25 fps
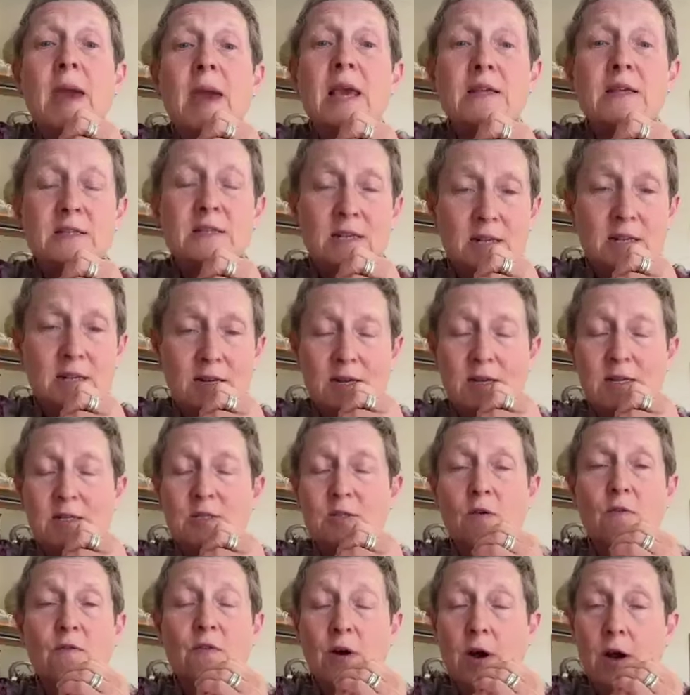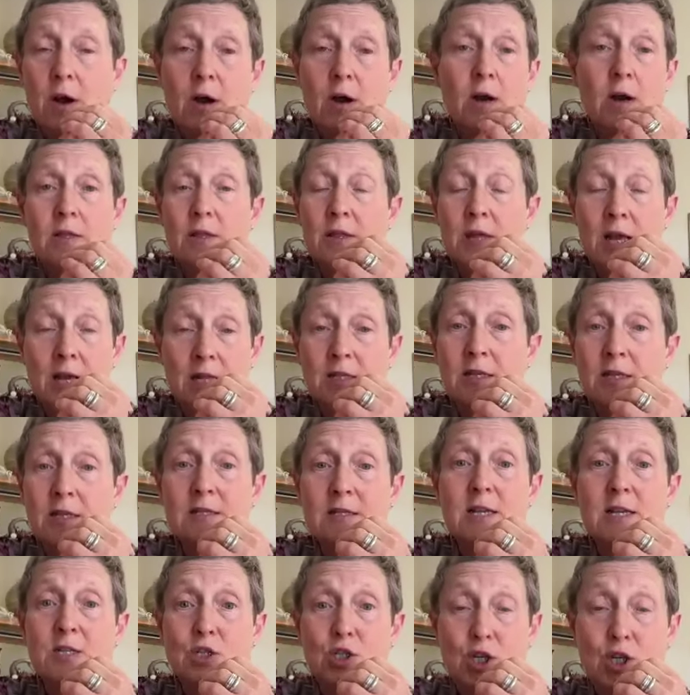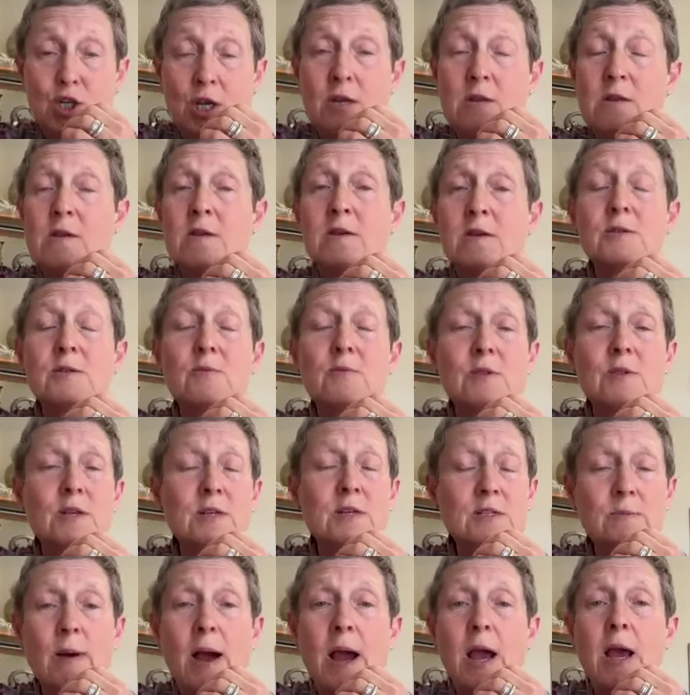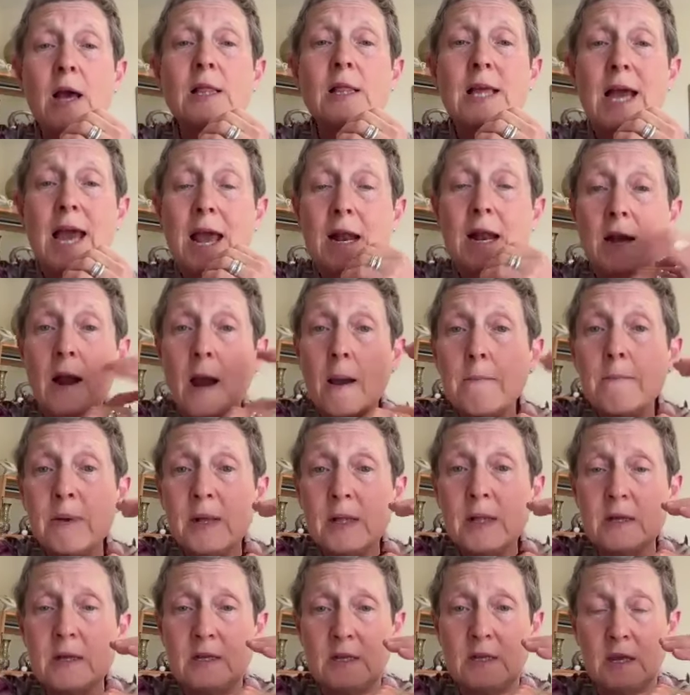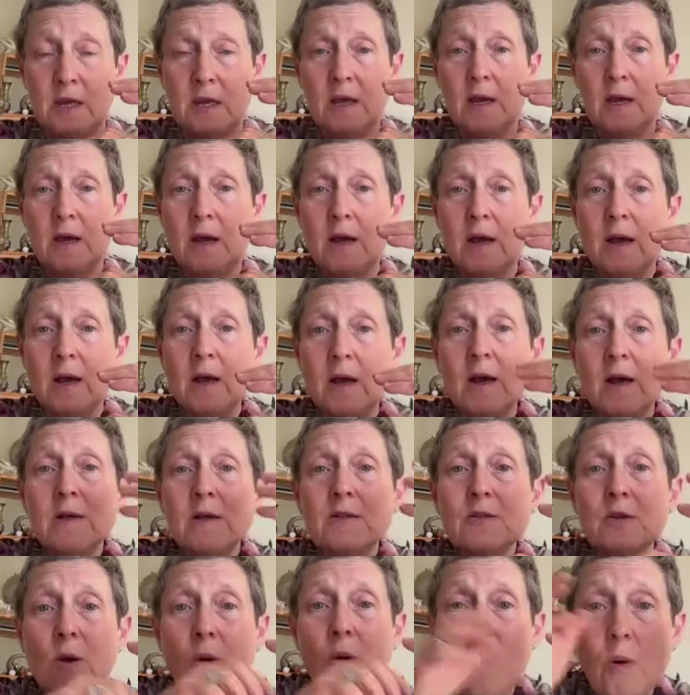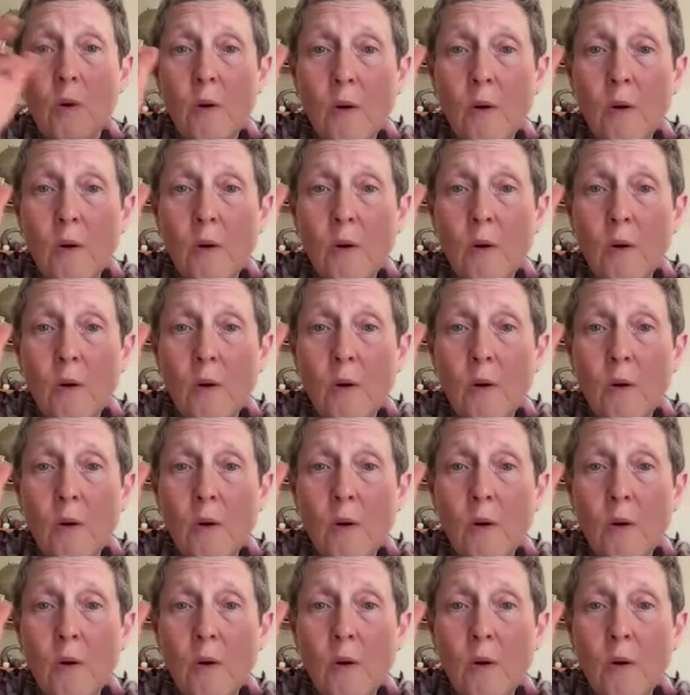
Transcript: amazingness of her, that is a genius with a smile and humility. So